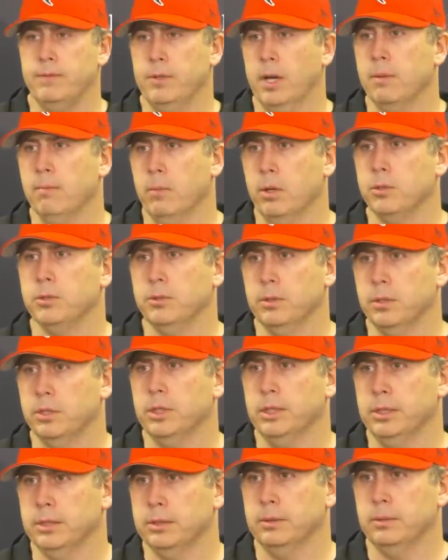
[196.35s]
done most of the
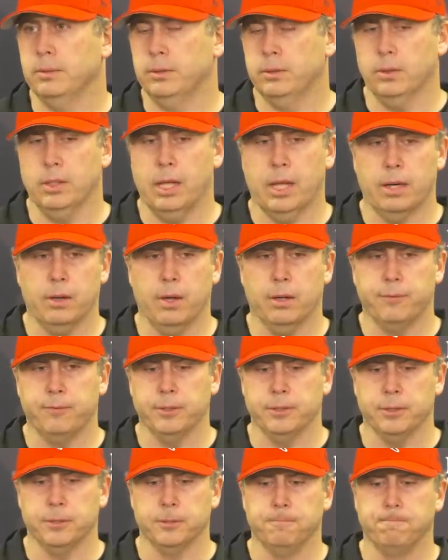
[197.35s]
season to a lot of
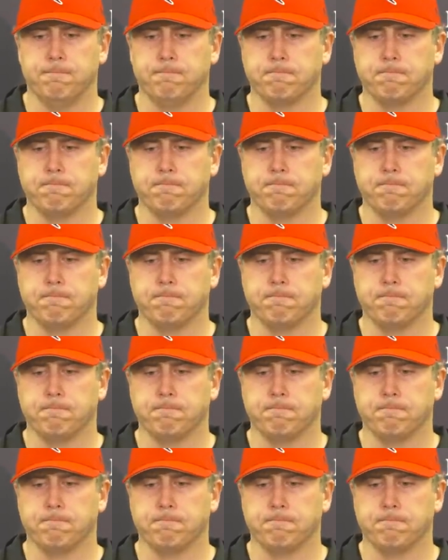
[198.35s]
offenses.